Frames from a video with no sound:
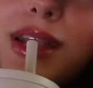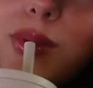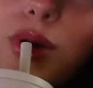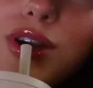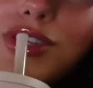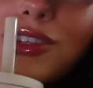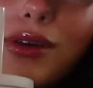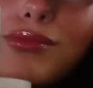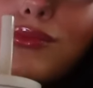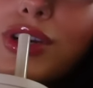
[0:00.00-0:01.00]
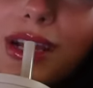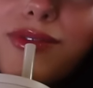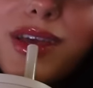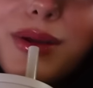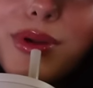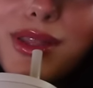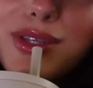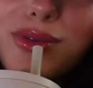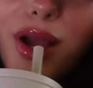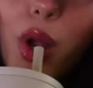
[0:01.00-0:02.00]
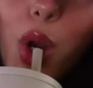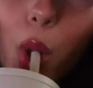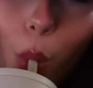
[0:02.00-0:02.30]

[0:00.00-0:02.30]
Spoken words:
any water. So we're definitely gonna bring this around.